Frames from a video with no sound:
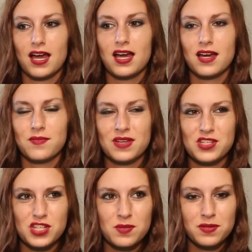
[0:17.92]

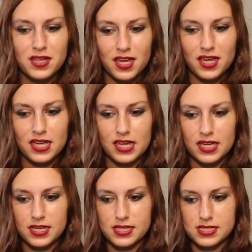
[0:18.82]
My GPA
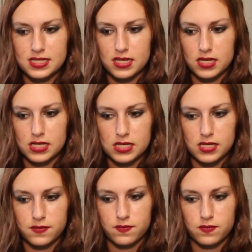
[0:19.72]
is,
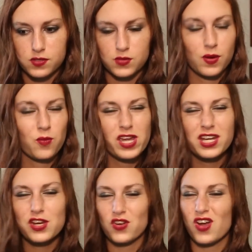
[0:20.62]
do you want
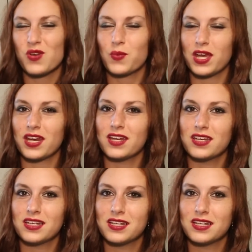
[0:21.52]
weighted or unweighted?